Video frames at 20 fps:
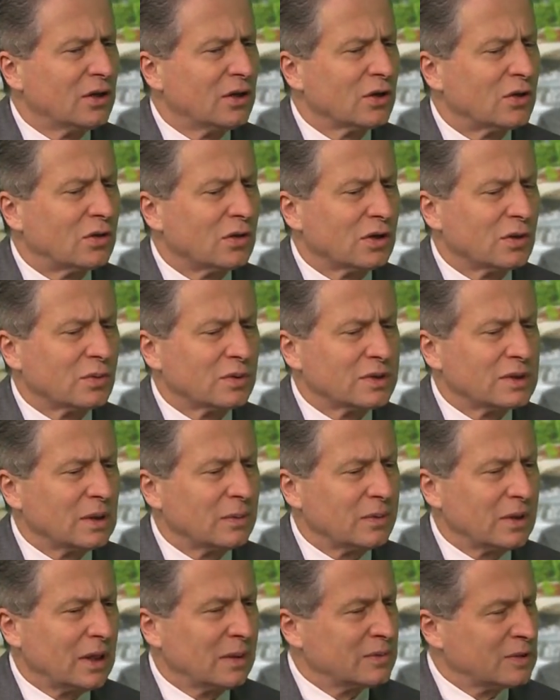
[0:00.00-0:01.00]
the court will
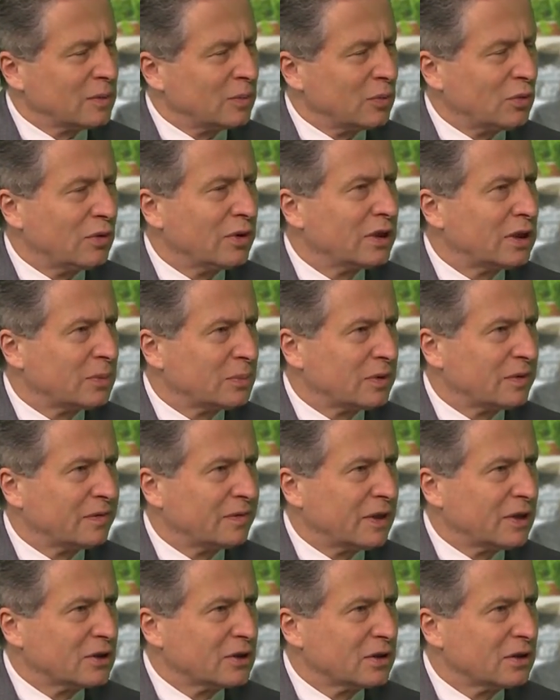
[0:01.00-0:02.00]
sometimes appoint a
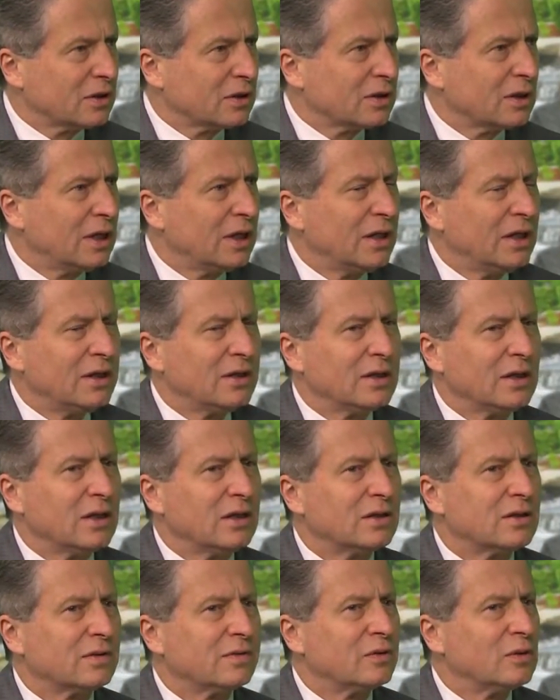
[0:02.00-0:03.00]
professional
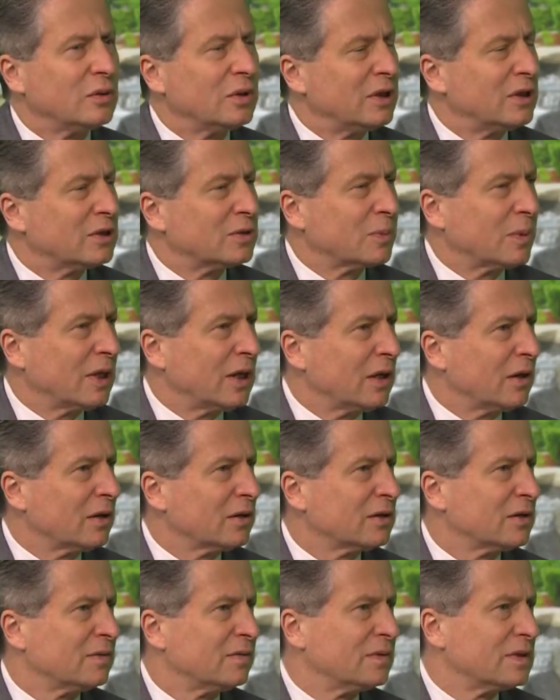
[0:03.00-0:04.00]
to interview each
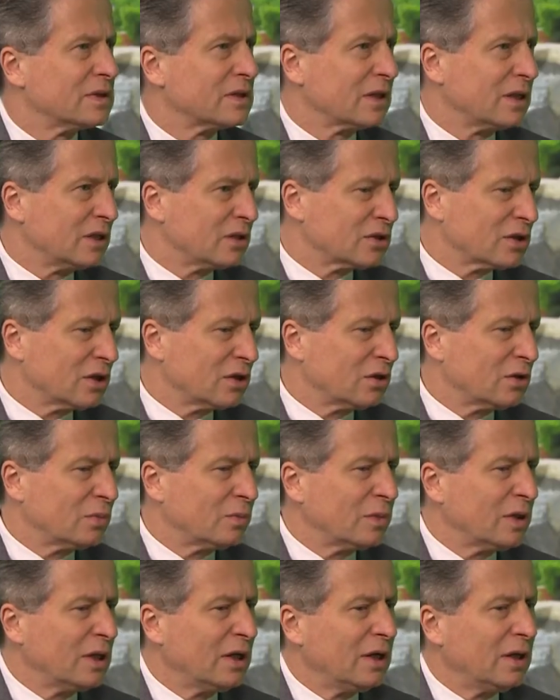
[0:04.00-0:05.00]
parent, to visit each
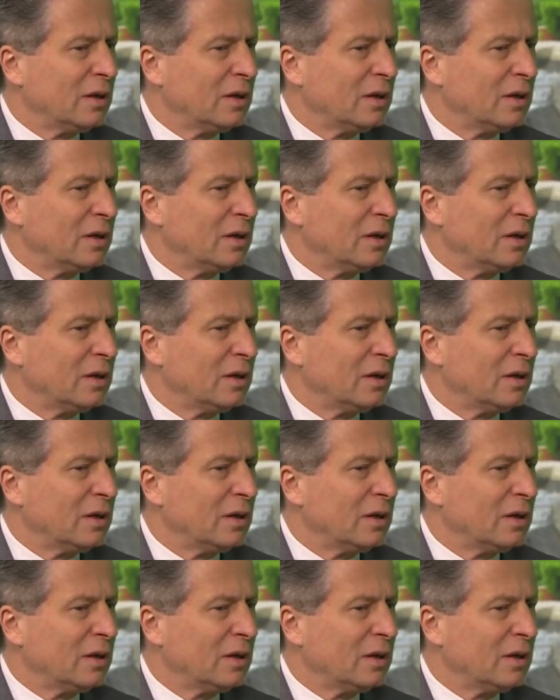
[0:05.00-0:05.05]
home,